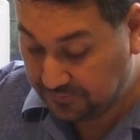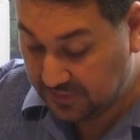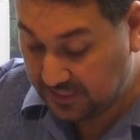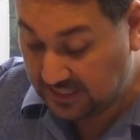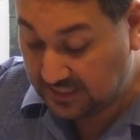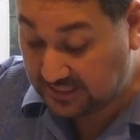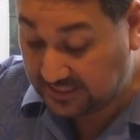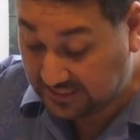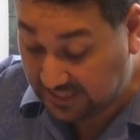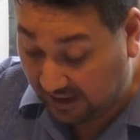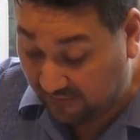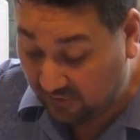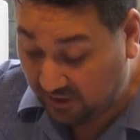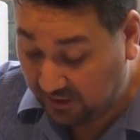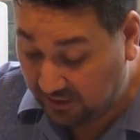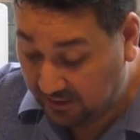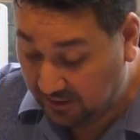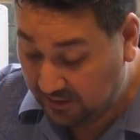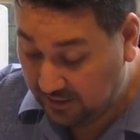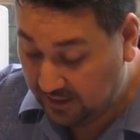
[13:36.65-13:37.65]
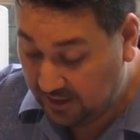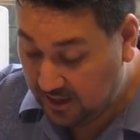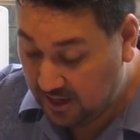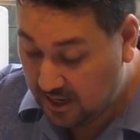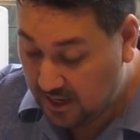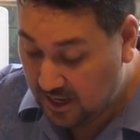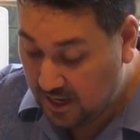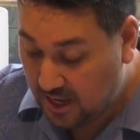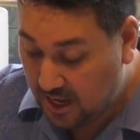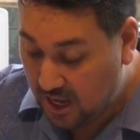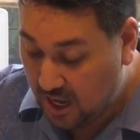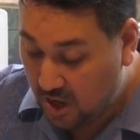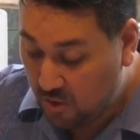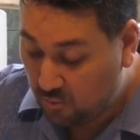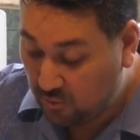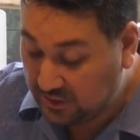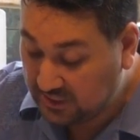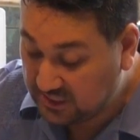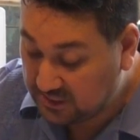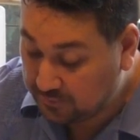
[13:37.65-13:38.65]
7,
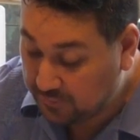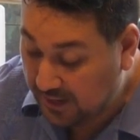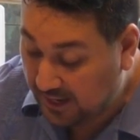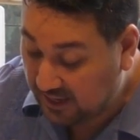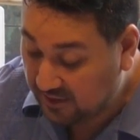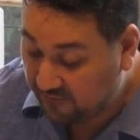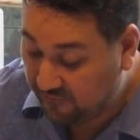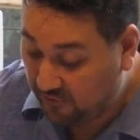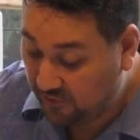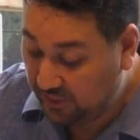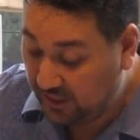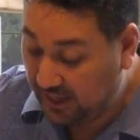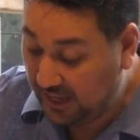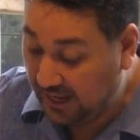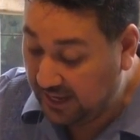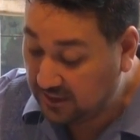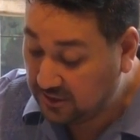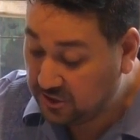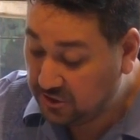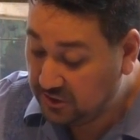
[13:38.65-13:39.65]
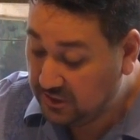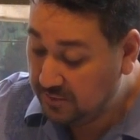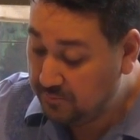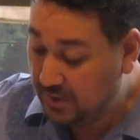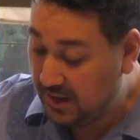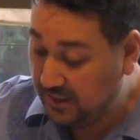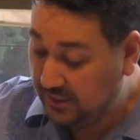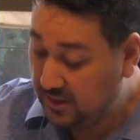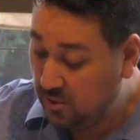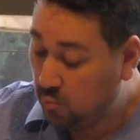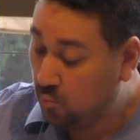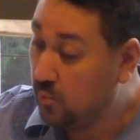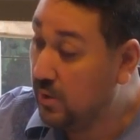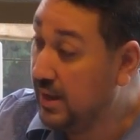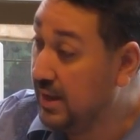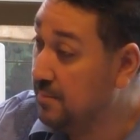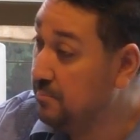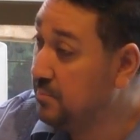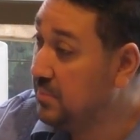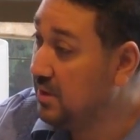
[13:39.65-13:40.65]
respect for the interdependent
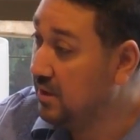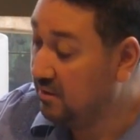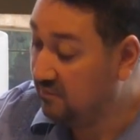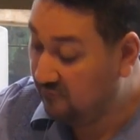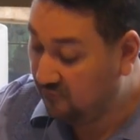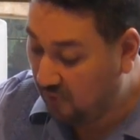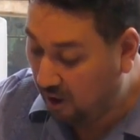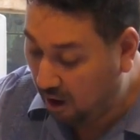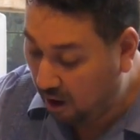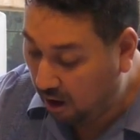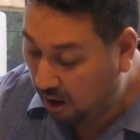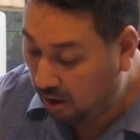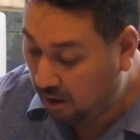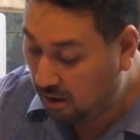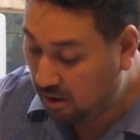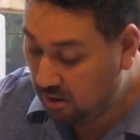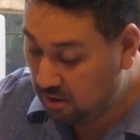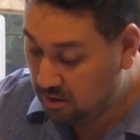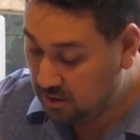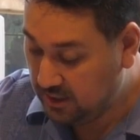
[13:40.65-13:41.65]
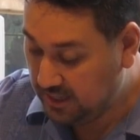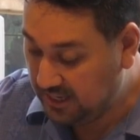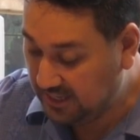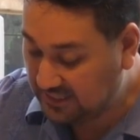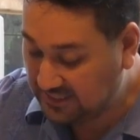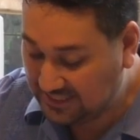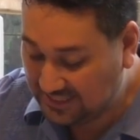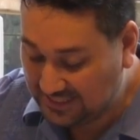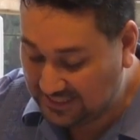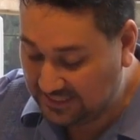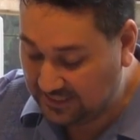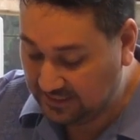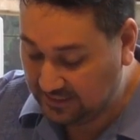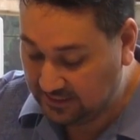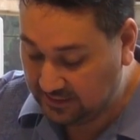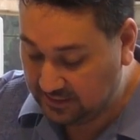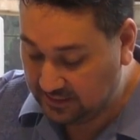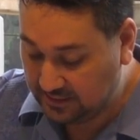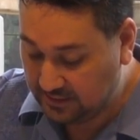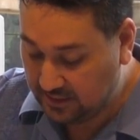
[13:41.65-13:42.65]
web of all
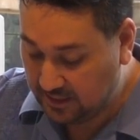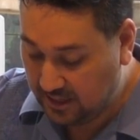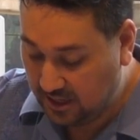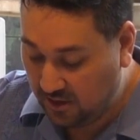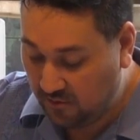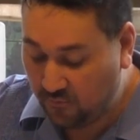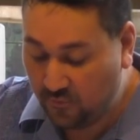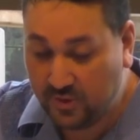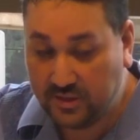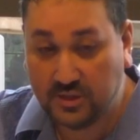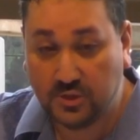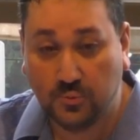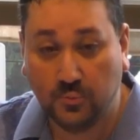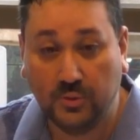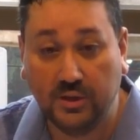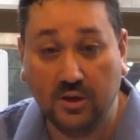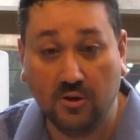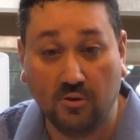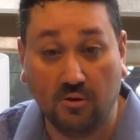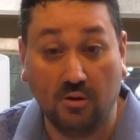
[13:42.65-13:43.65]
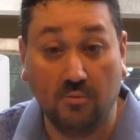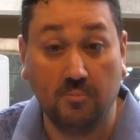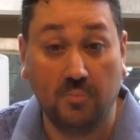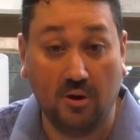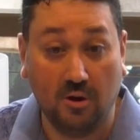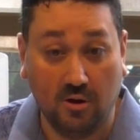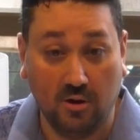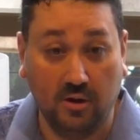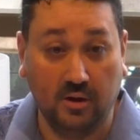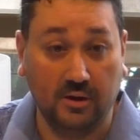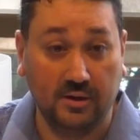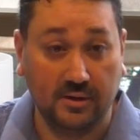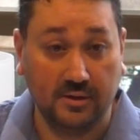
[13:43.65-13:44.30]
existence of which we are a part.